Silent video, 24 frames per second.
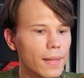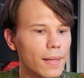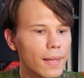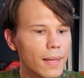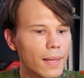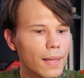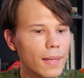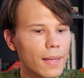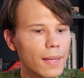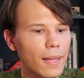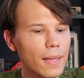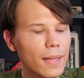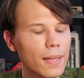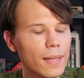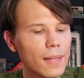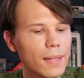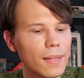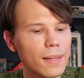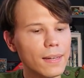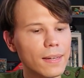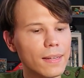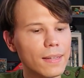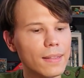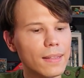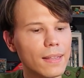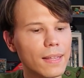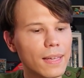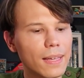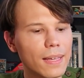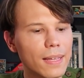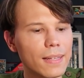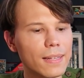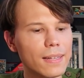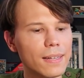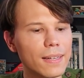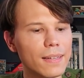And
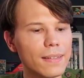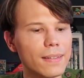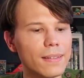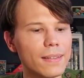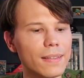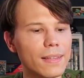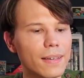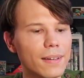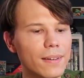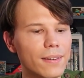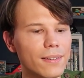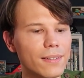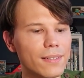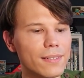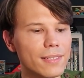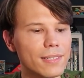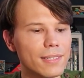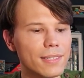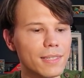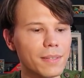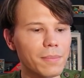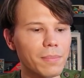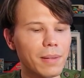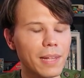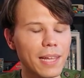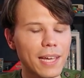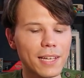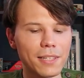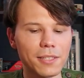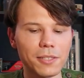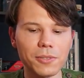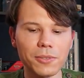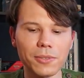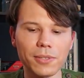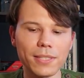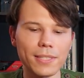then there's the
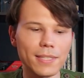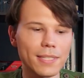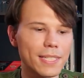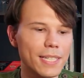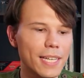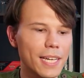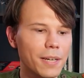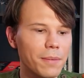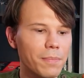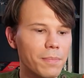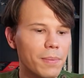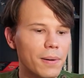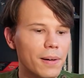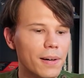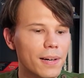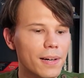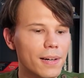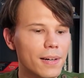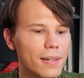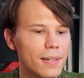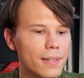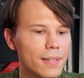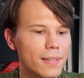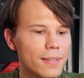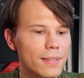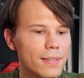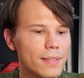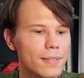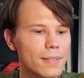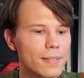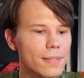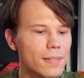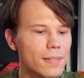Blastoise Deck Box.